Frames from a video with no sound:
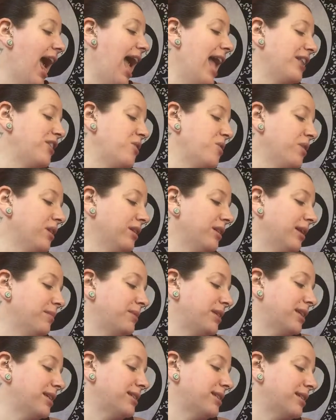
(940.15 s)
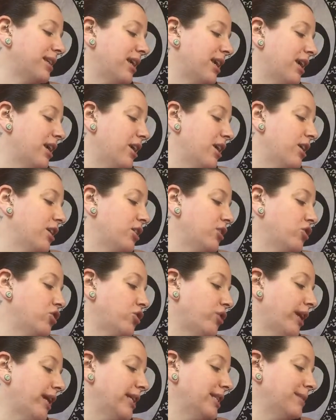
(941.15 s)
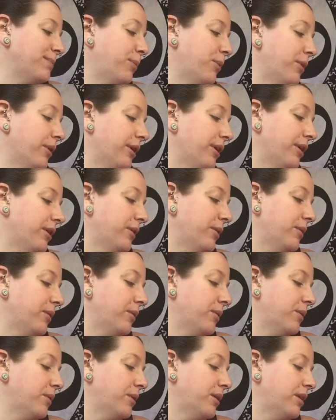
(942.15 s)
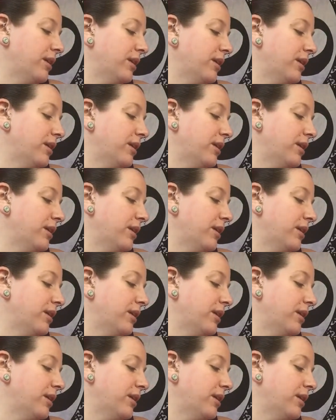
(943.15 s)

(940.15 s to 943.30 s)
and eucalyptus transport you